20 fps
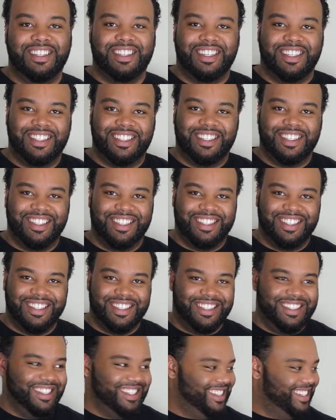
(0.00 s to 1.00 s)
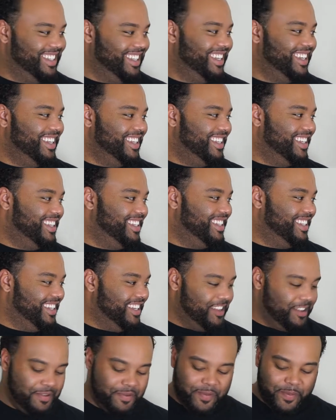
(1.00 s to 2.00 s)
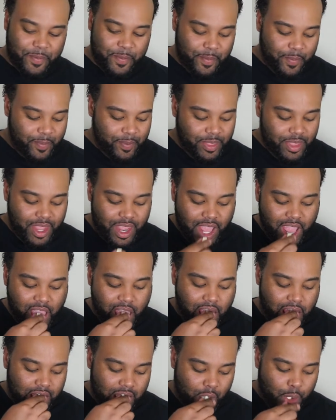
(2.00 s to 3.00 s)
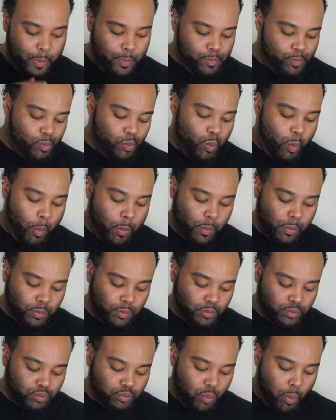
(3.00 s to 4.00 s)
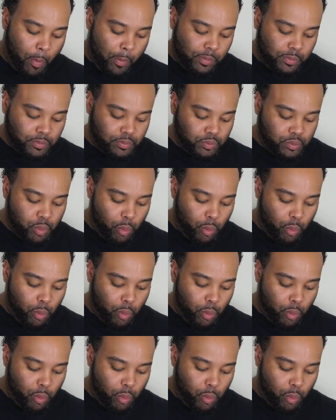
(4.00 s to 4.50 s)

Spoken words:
The person shown says nothing.